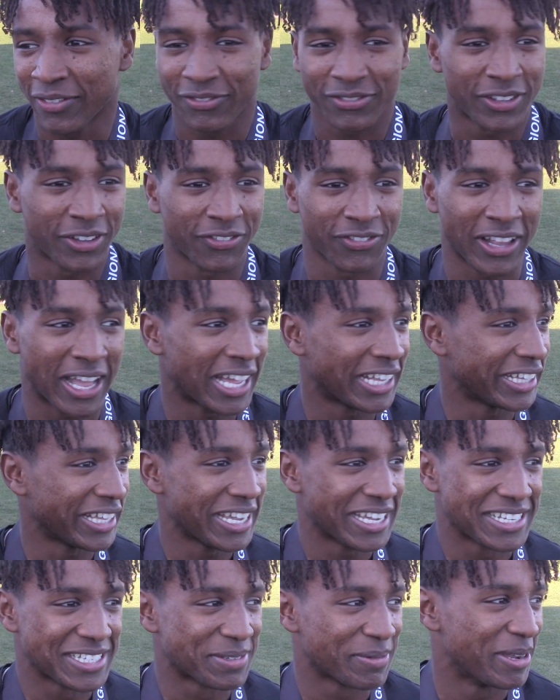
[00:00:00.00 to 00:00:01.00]
the
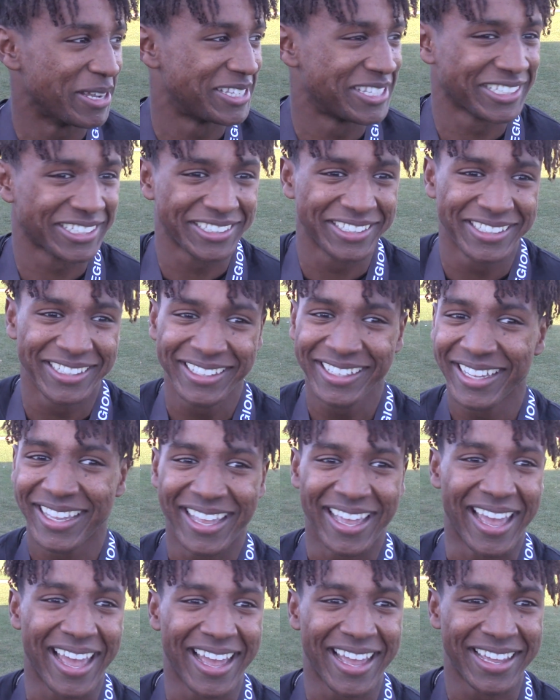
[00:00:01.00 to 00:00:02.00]
flatlands basically,
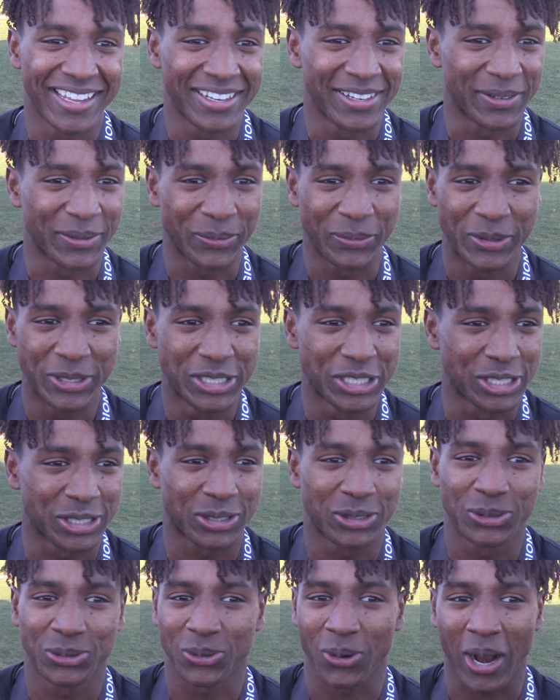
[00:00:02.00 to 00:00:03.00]
and we just
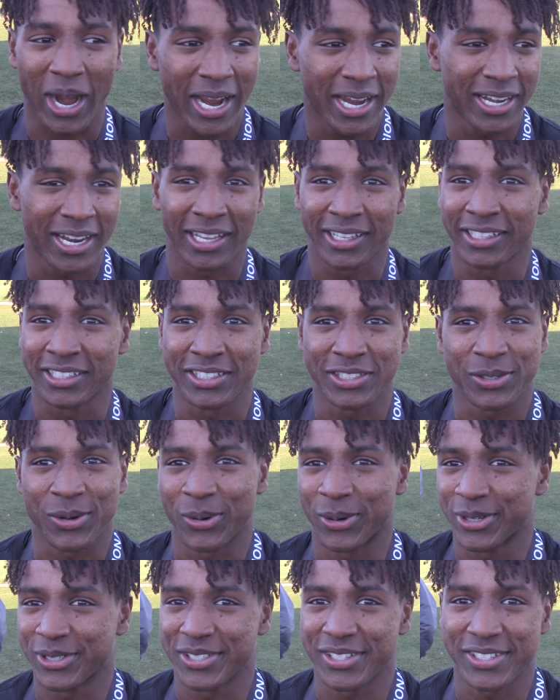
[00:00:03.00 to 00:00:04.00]
grind on these
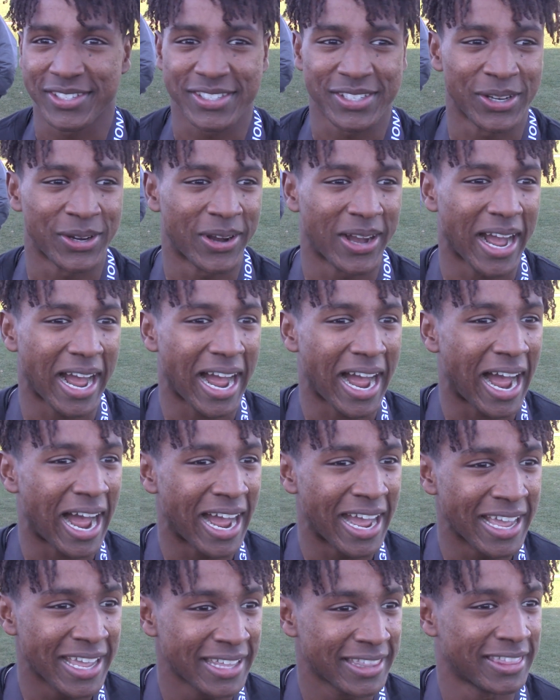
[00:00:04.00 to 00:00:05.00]
courses. So
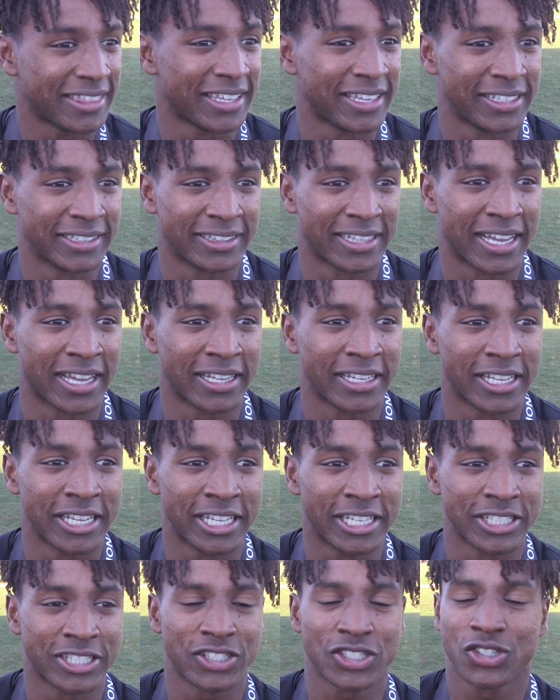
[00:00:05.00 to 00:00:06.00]
I think that
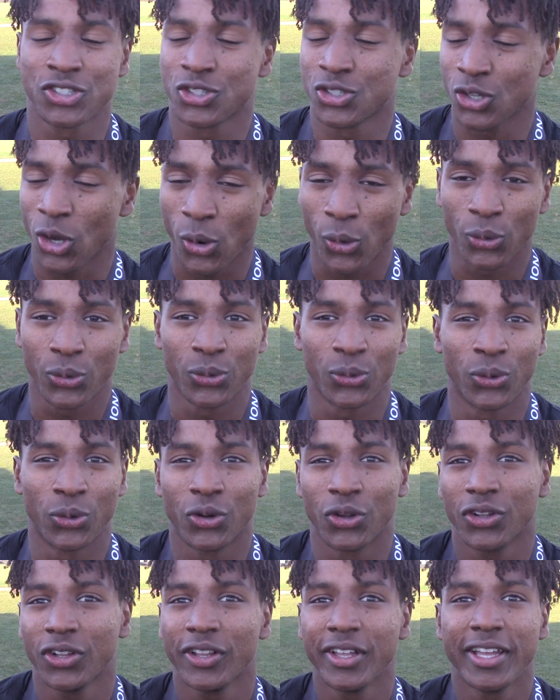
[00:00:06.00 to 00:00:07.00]
it's so
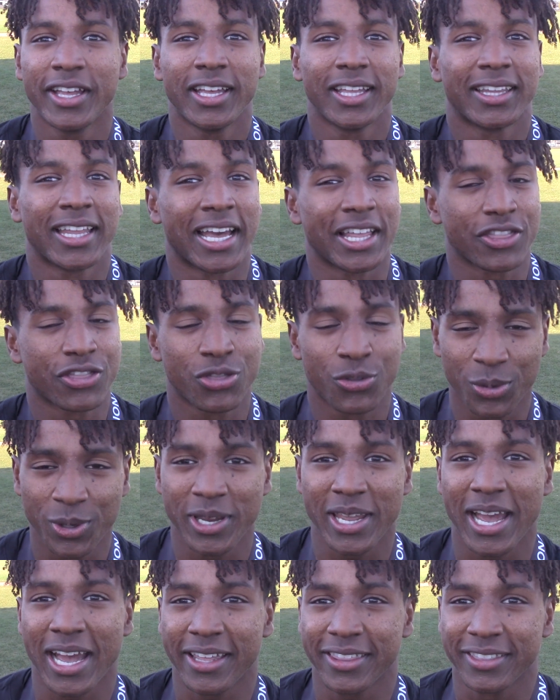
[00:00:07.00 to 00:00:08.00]
cool that
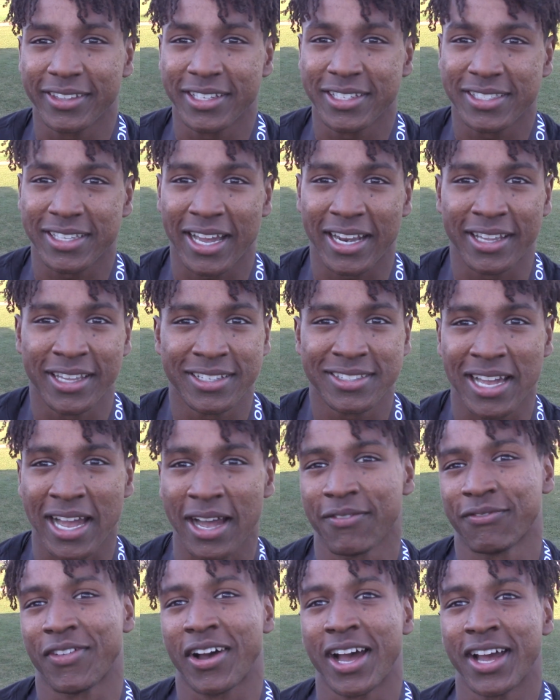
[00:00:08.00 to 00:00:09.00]
three athletes got in the
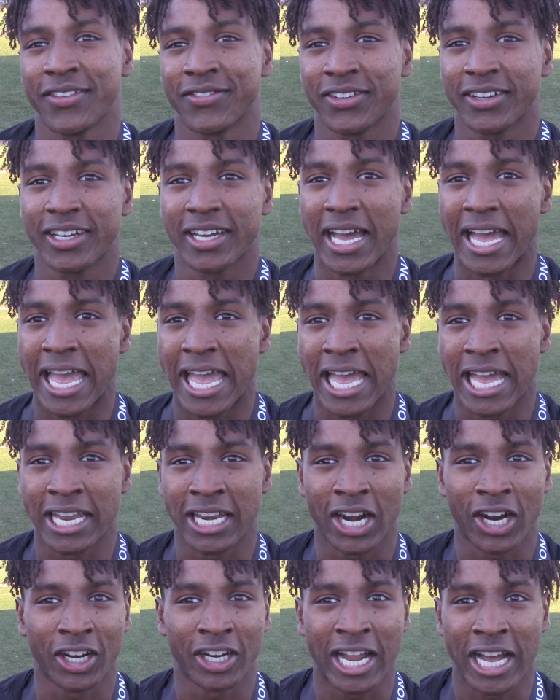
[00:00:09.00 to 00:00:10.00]
top five and
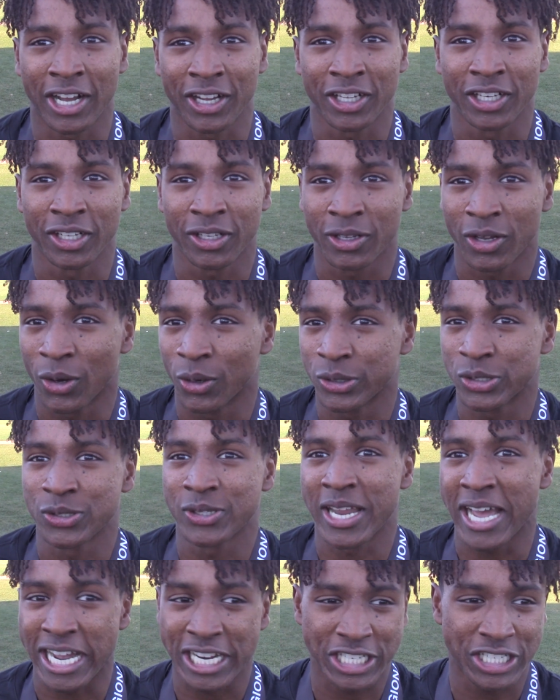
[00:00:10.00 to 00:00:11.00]
are now going to go to
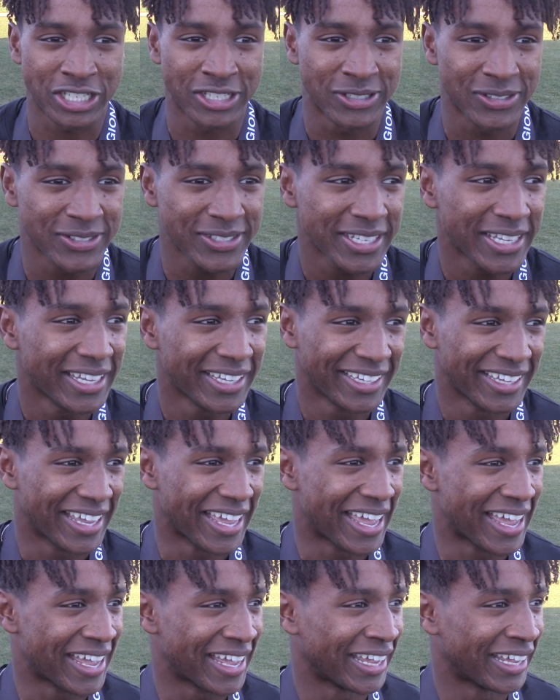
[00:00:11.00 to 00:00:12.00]
nationals,
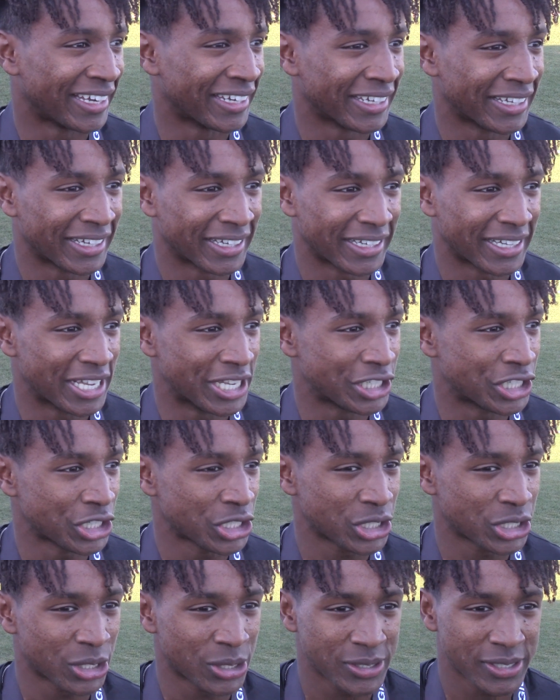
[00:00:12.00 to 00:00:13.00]
and it
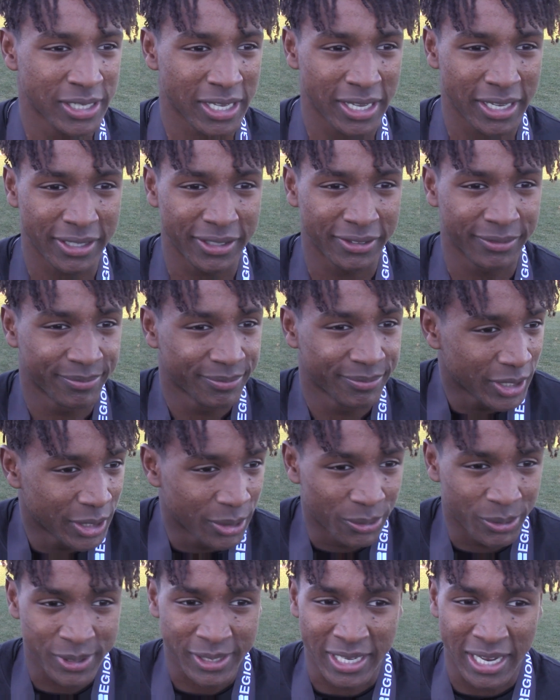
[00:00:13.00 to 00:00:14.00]
just shows that
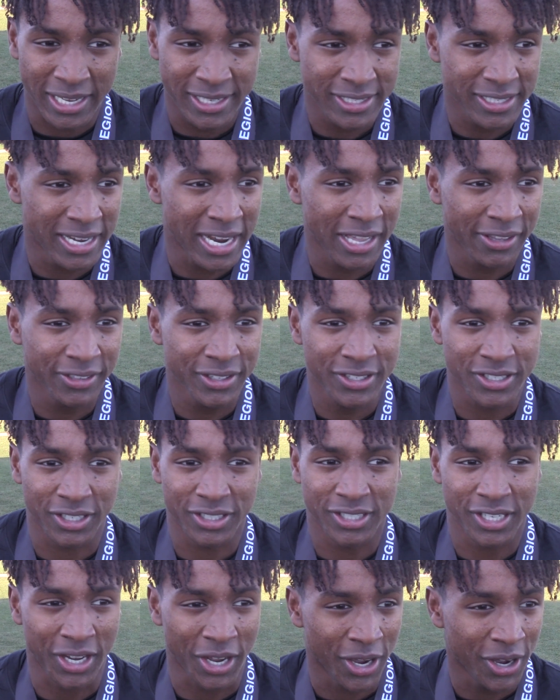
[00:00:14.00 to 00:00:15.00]
Wisconsin athletes are
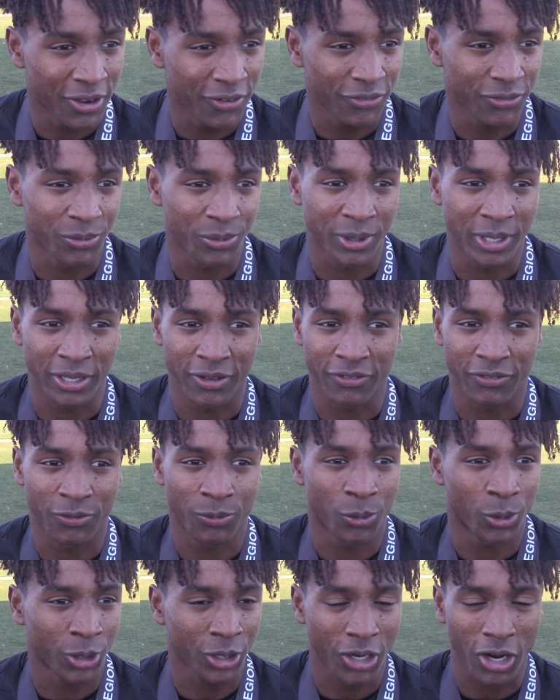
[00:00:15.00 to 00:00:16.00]
tough. We
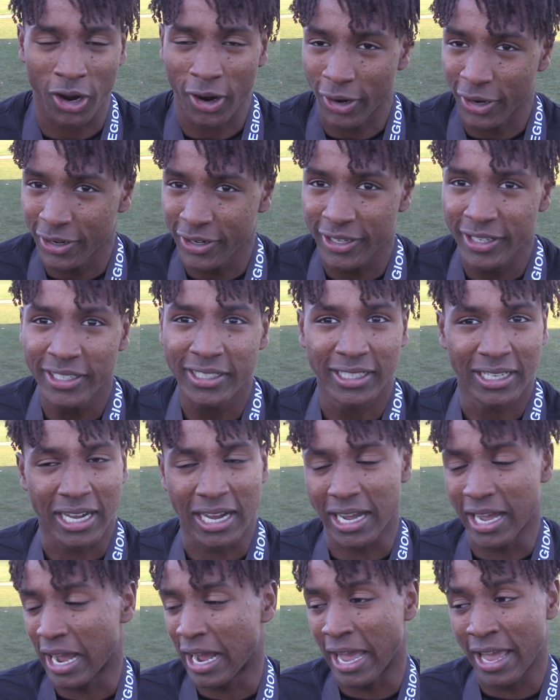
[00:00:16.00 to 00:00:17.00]
work hard.
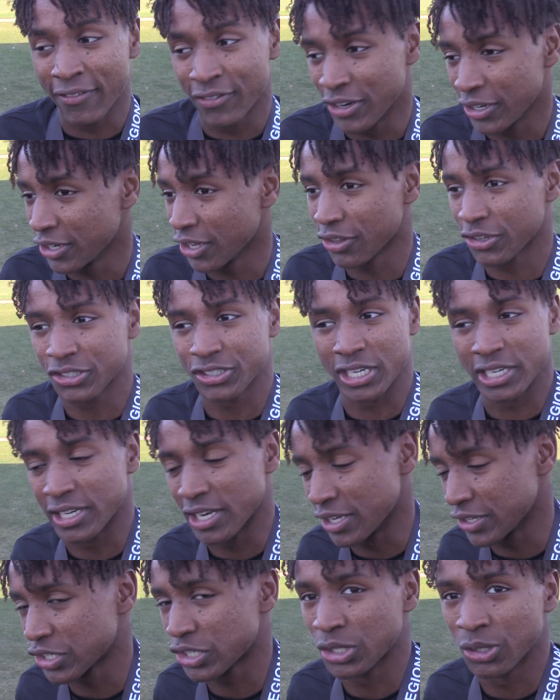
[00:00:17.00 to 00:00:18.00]
Every other state
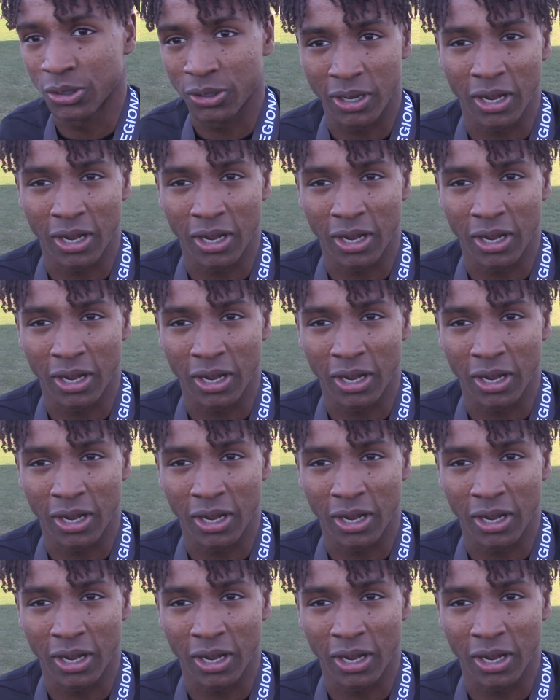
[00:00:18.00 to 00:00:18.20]
does too,